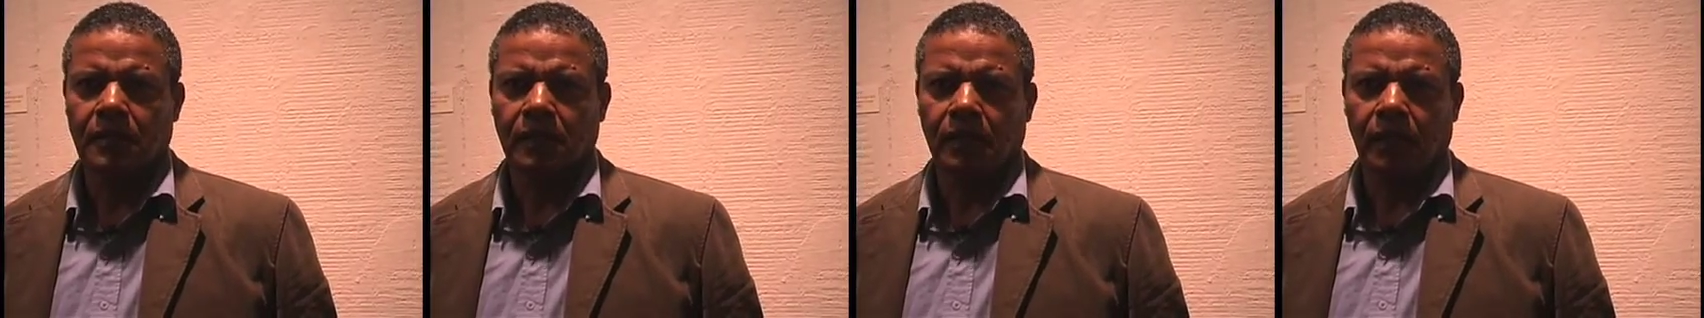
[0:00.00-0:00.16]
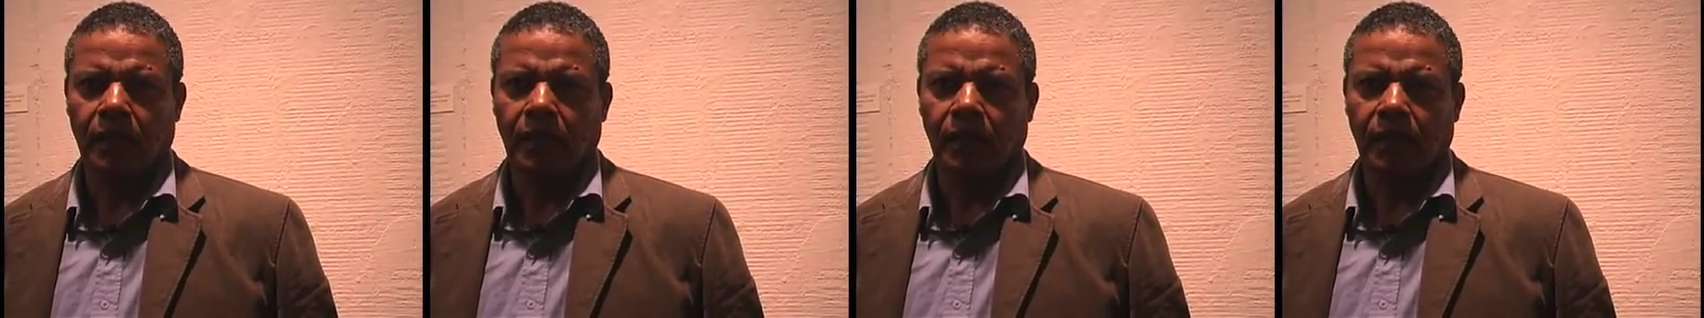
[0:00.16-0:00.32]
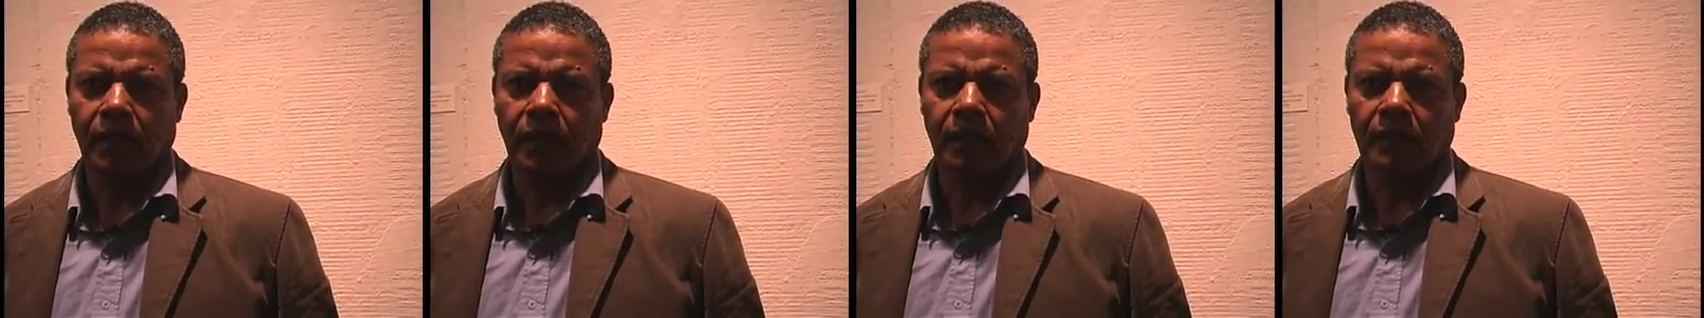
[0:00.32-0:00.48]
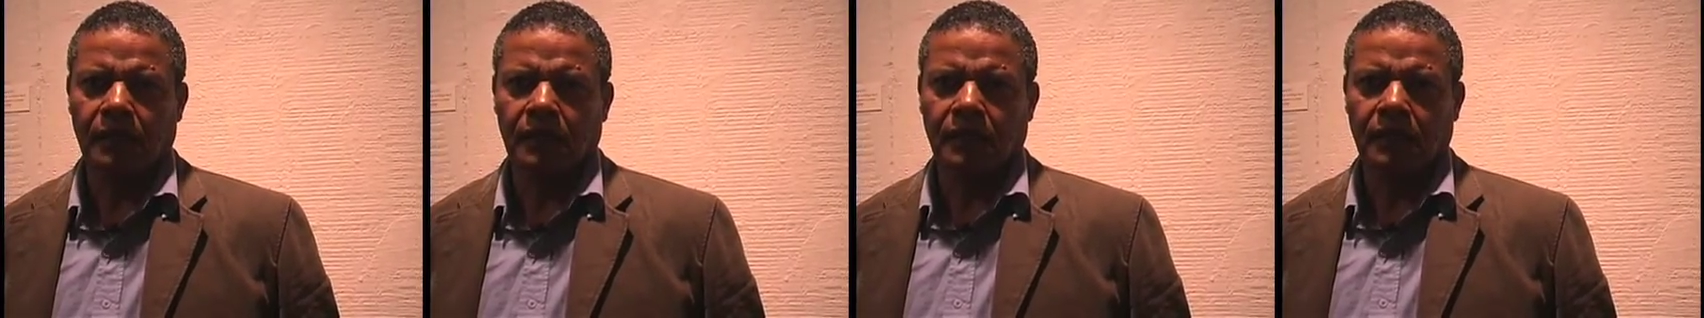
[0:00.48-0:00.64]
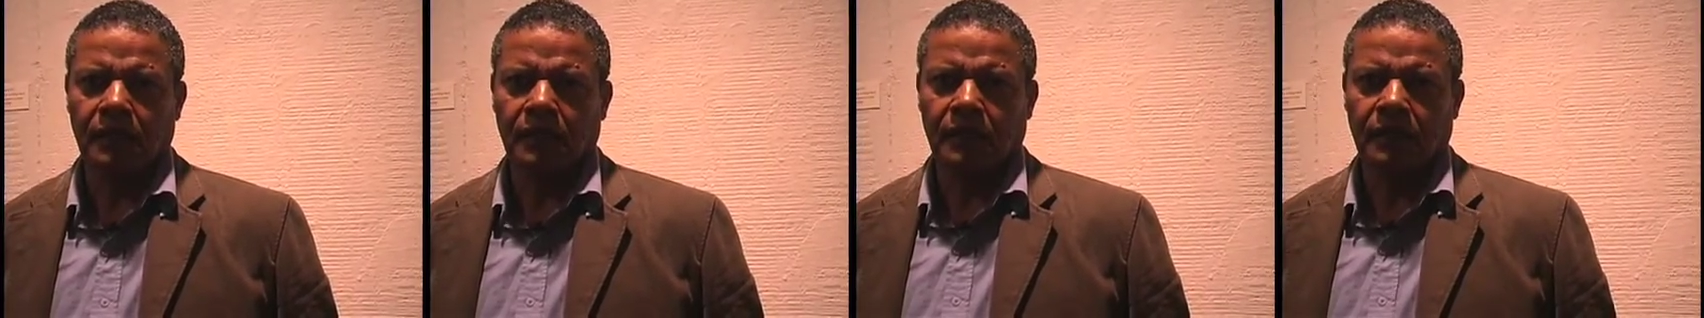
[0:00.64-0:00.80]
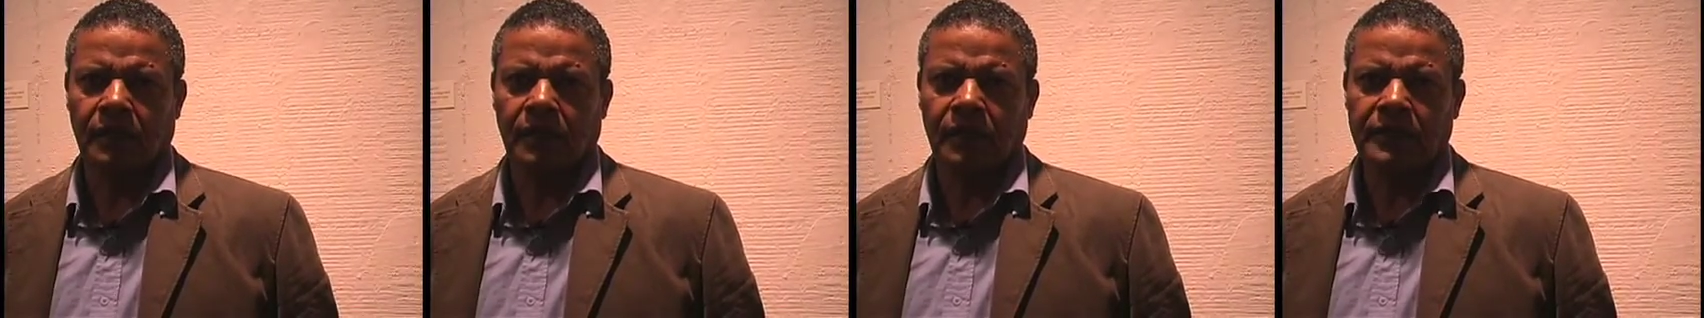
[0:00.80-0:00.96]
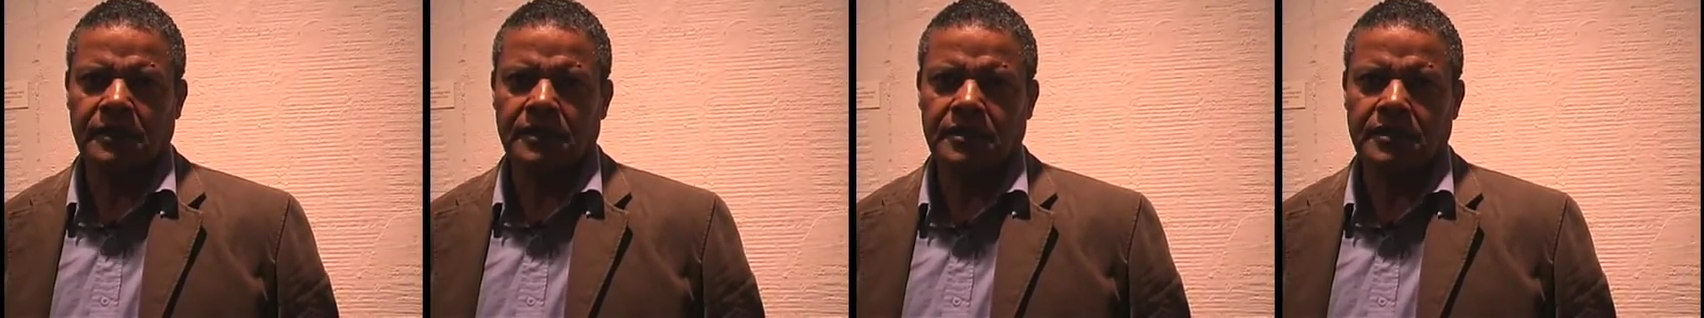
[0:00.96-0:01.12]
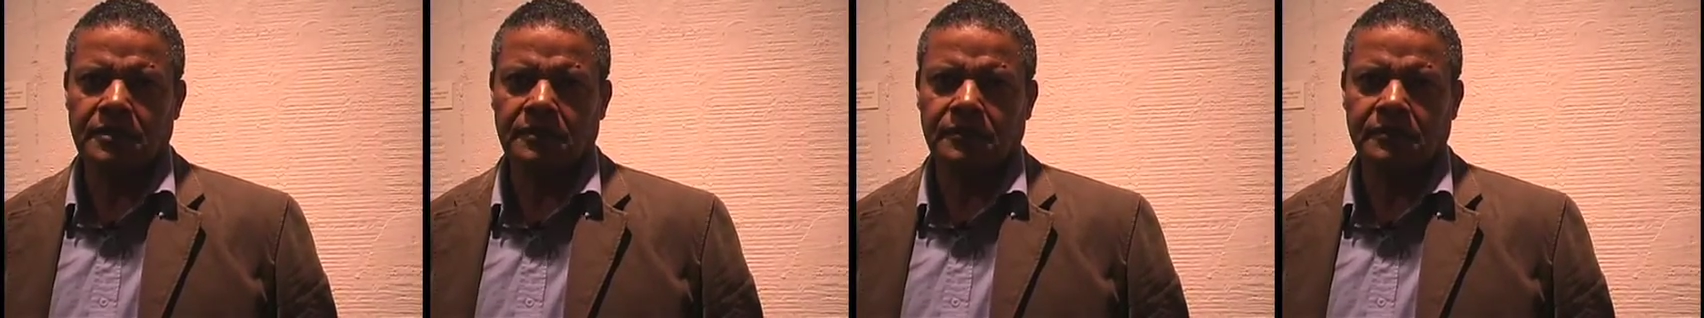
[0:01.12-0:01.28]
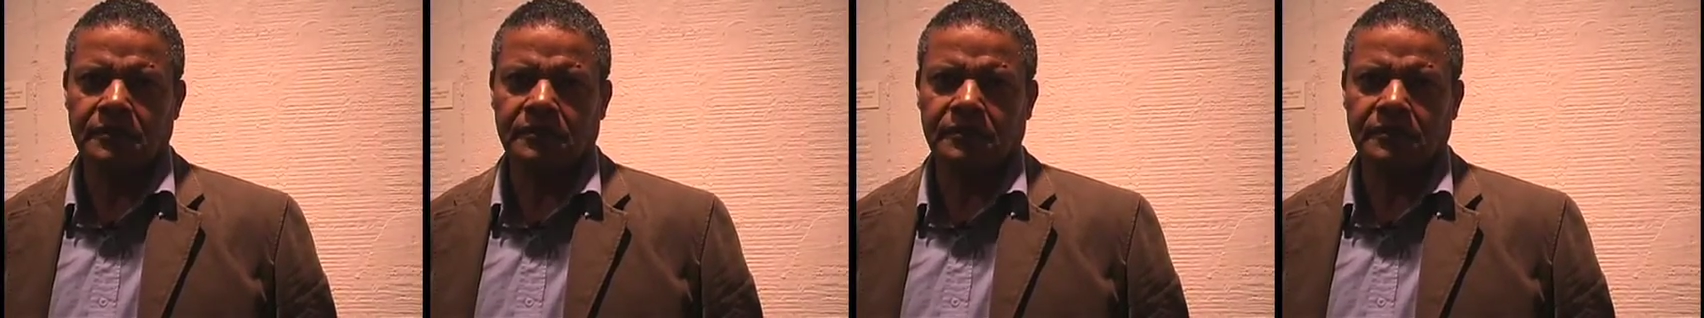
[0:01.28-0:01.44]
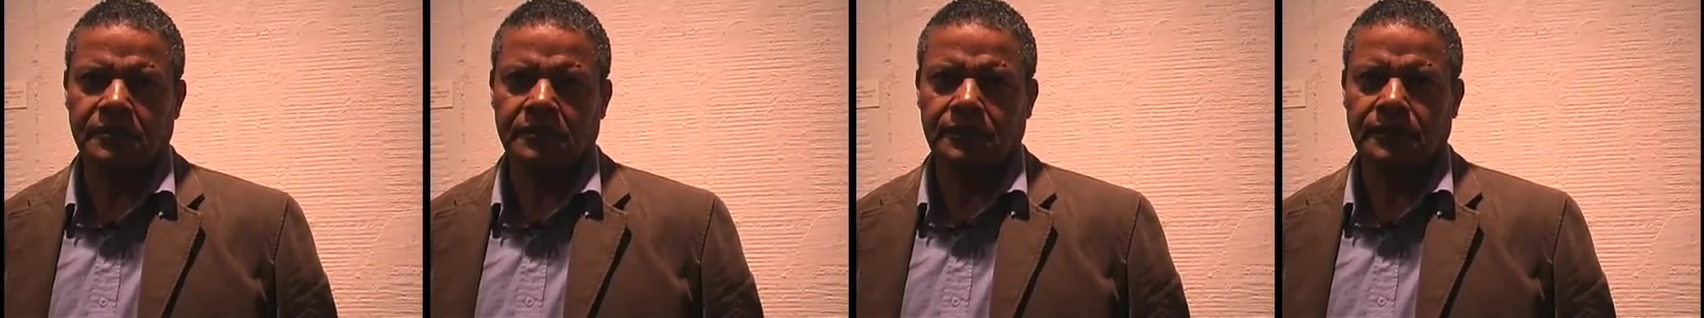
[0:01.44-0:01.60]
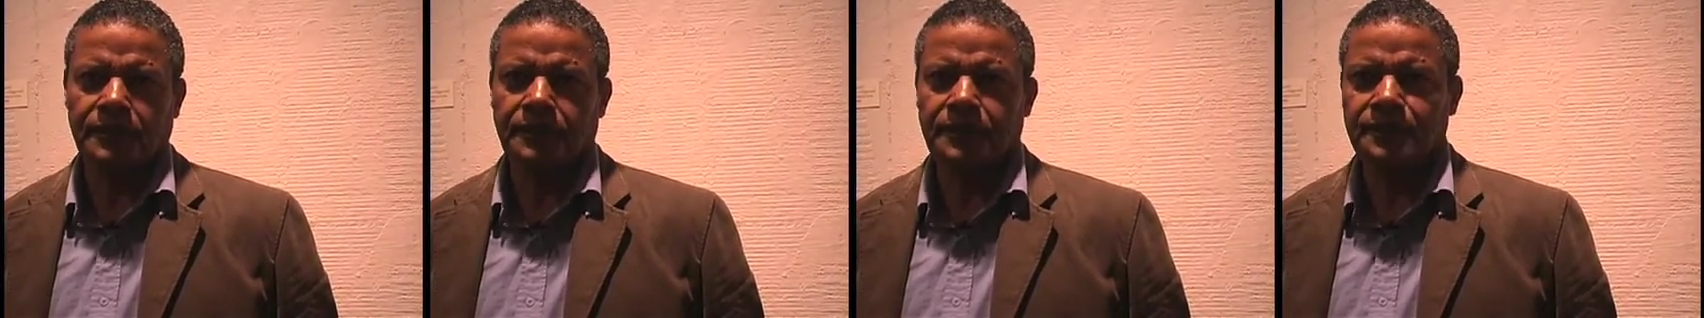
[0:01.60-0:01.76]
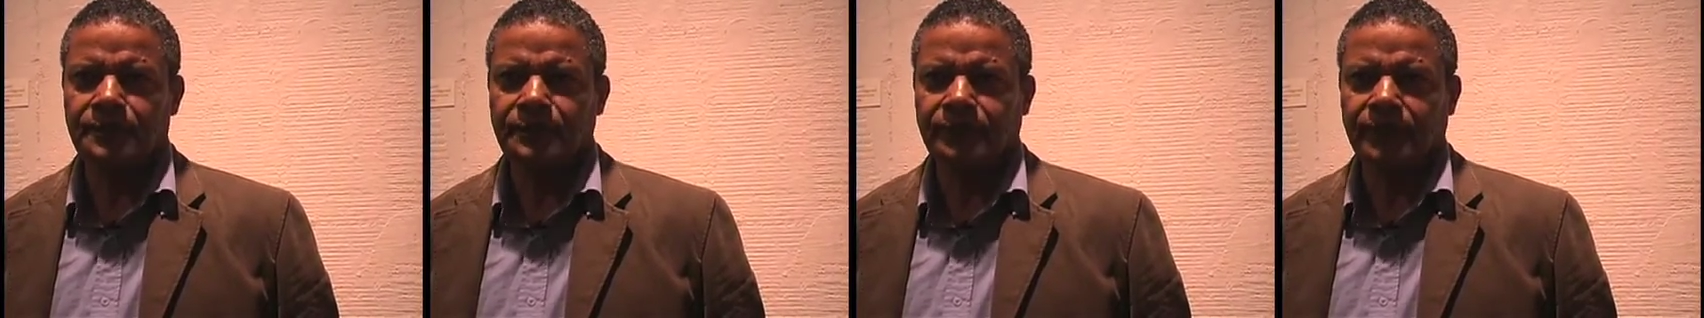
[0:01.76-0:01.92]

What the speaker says: and I saw